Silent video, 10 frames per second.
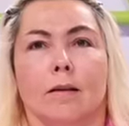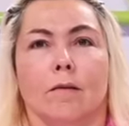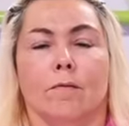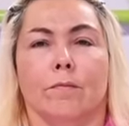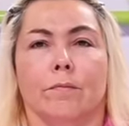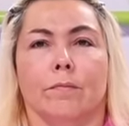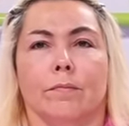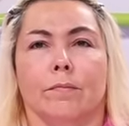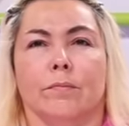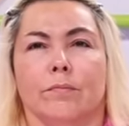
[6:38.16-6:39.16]

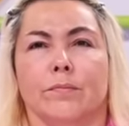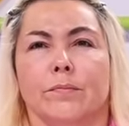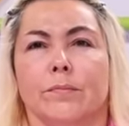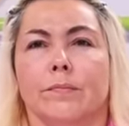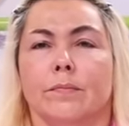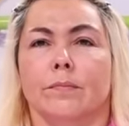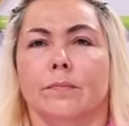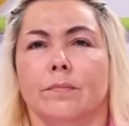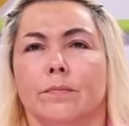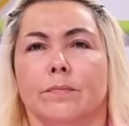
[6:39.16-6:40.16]

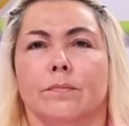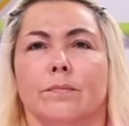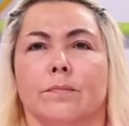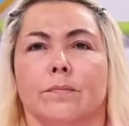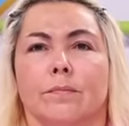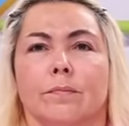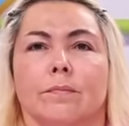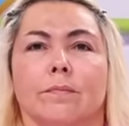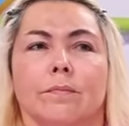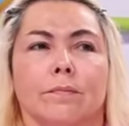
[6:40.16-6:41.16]

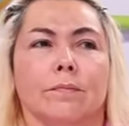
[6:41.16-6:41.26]
(silent)